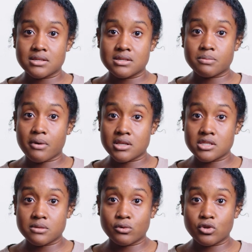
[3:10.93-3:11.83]
it is
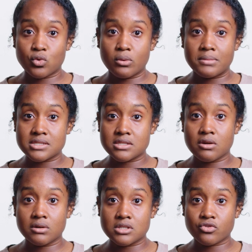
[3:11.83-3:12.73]
possible you will miss a
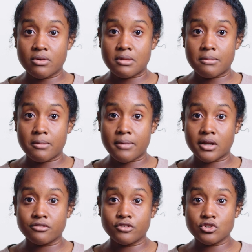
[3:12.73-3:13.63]
notice from them about
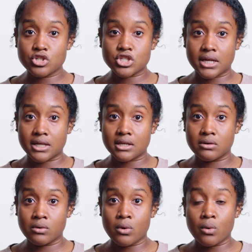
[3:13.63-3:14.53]
a future check
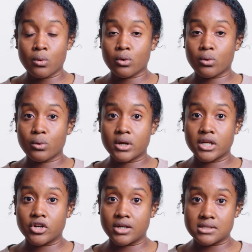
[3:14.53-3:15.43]
in or court
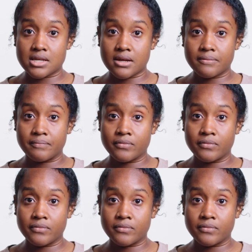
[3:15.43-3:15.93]
hearing date.